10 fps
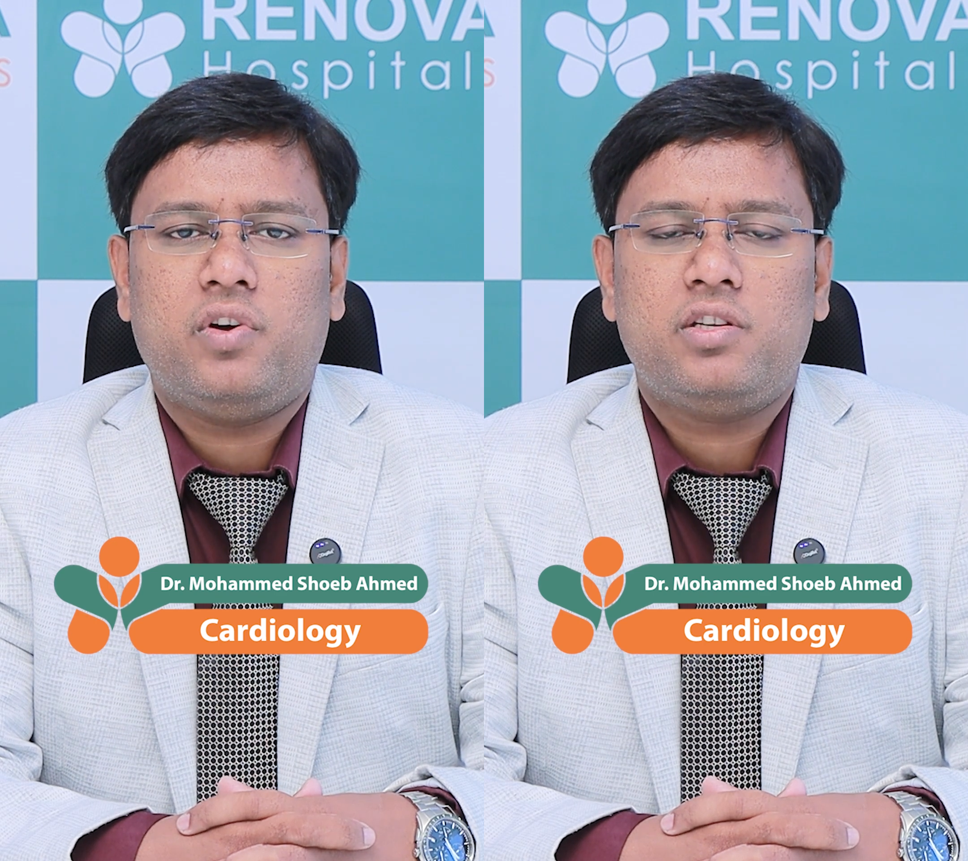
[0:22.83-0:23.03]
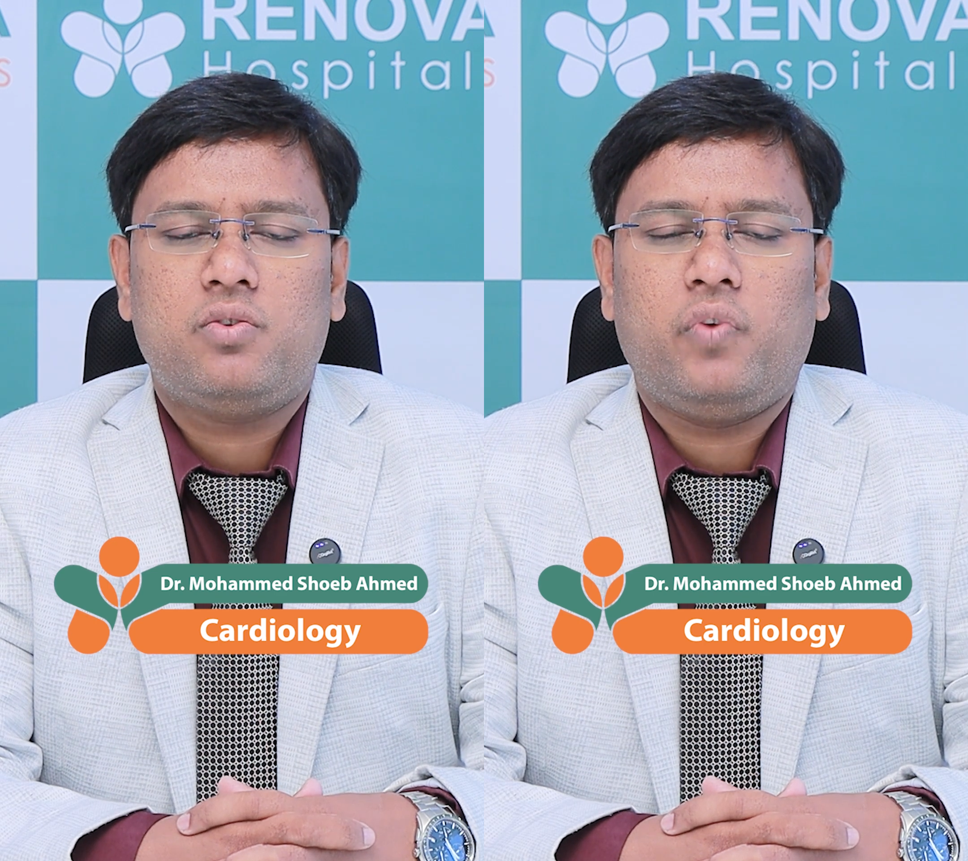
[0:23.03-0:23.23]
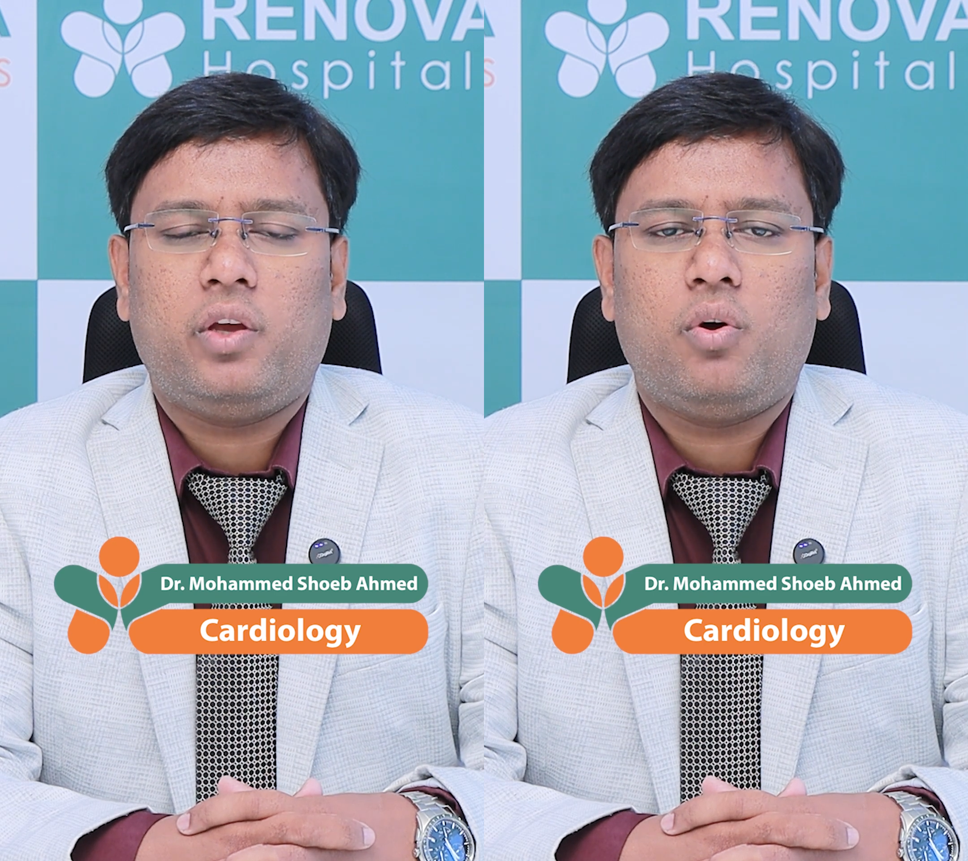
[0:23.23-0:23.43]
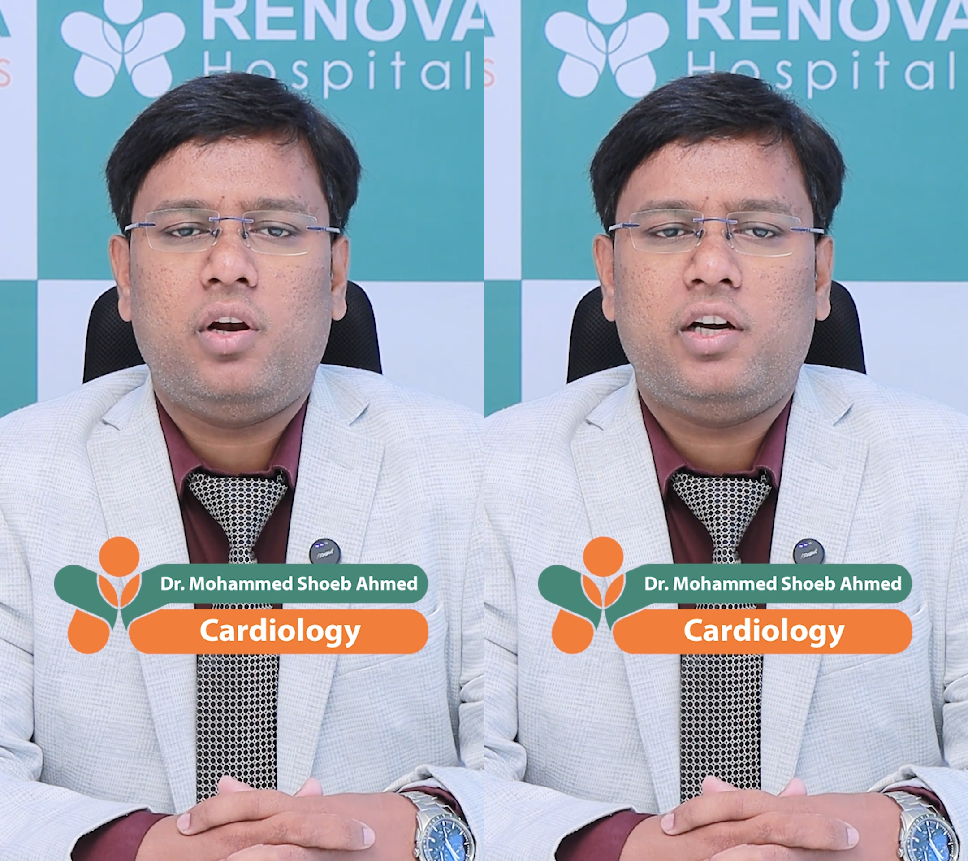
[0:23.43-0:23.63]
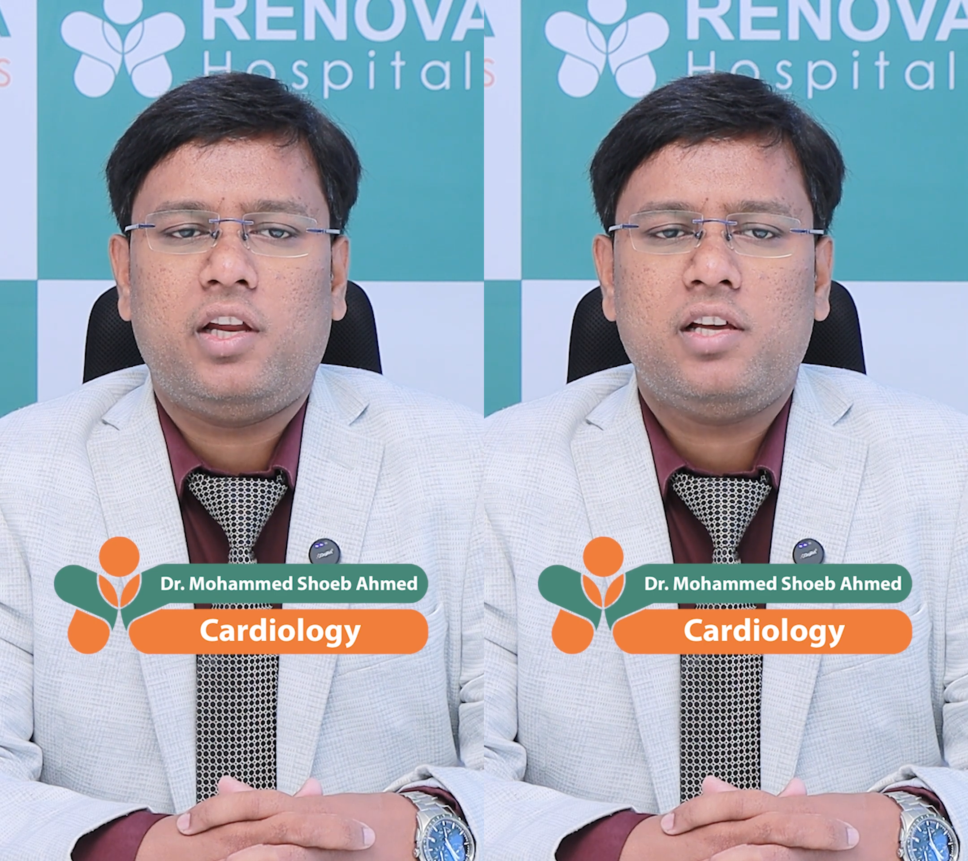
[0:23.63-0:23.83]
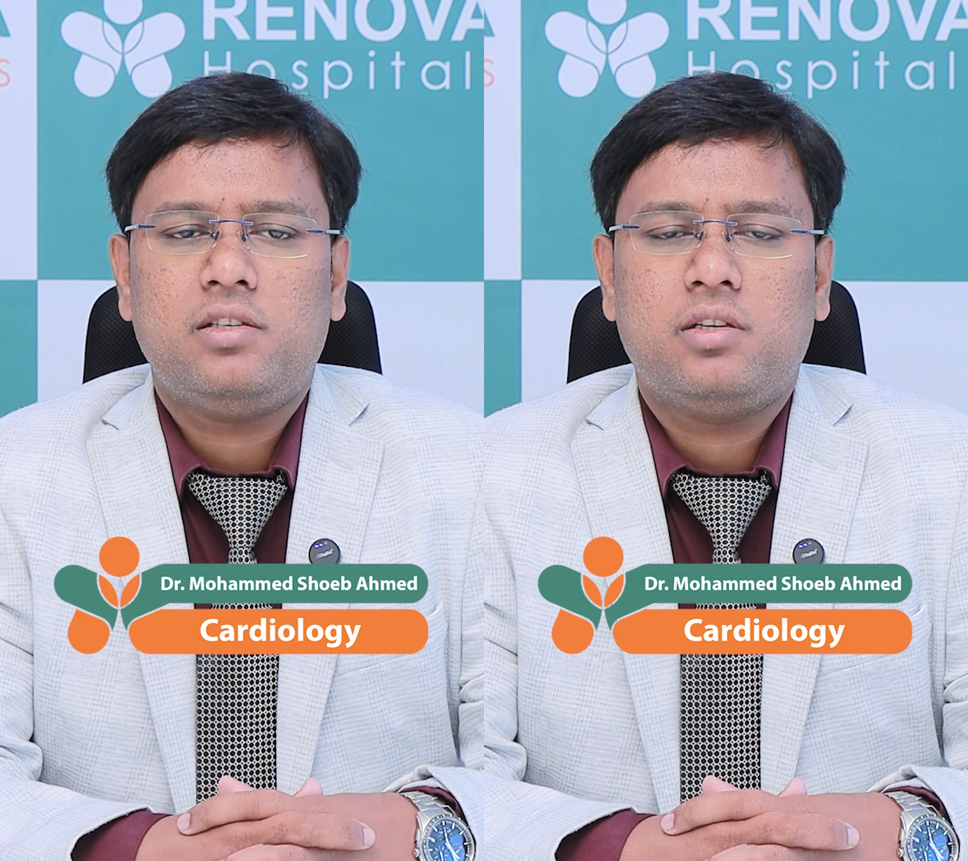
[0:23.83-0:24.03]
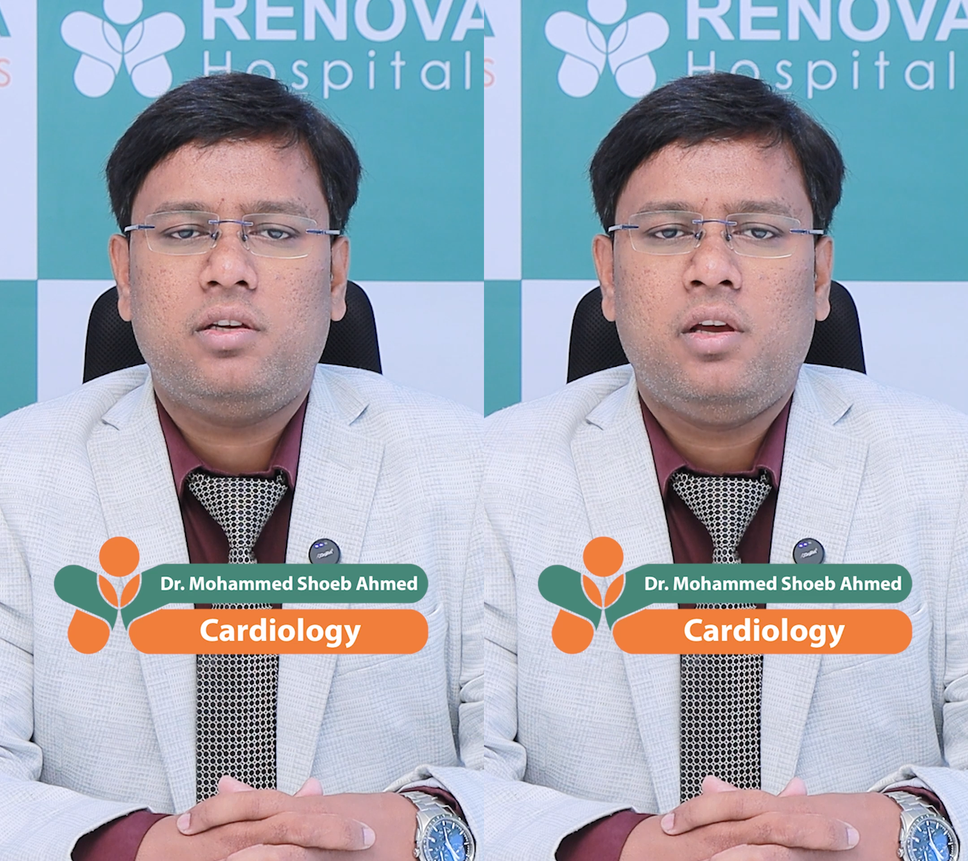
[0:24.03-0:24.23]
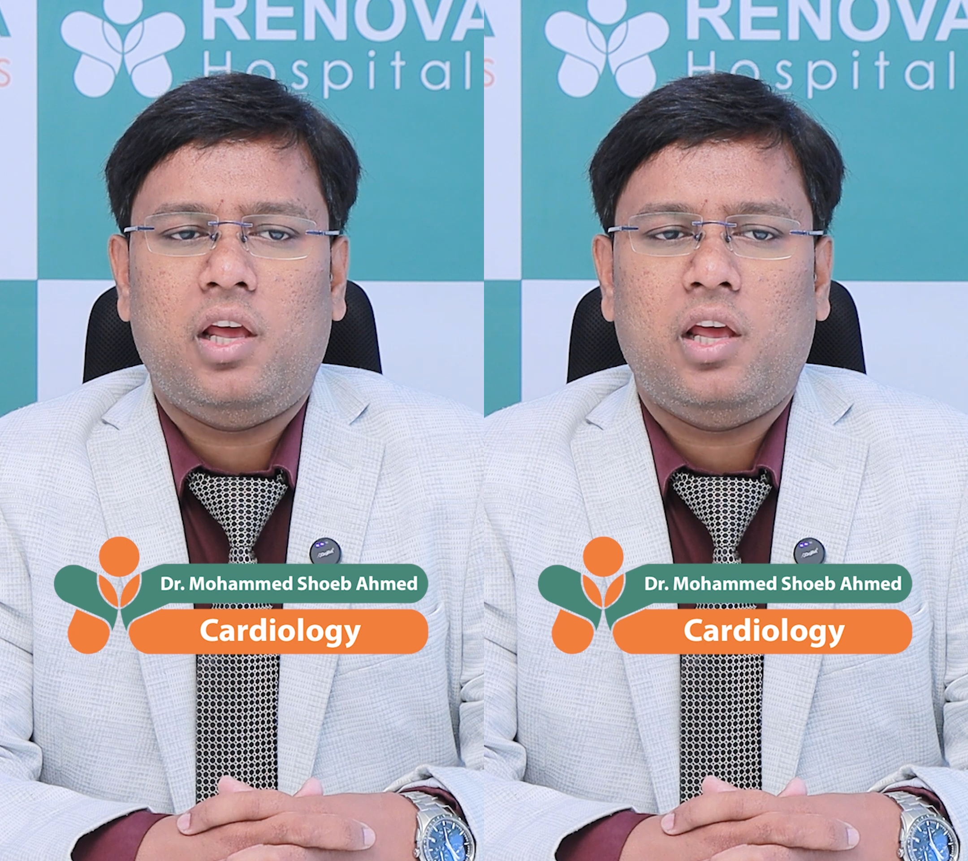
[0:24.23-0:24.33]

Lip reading: First, we call it as